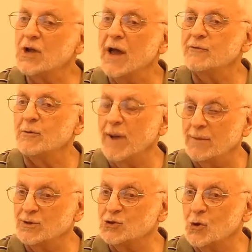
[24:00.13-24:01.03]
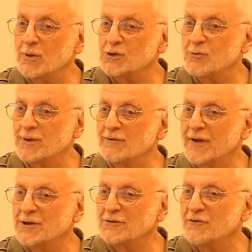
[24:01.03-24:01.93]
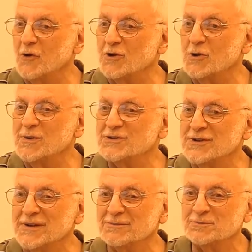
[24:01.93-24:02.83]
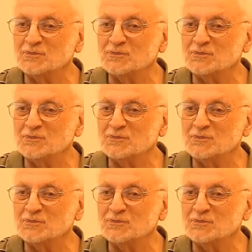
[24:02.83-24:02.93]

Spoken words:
to have your Bible stories renovated for you, isn't it?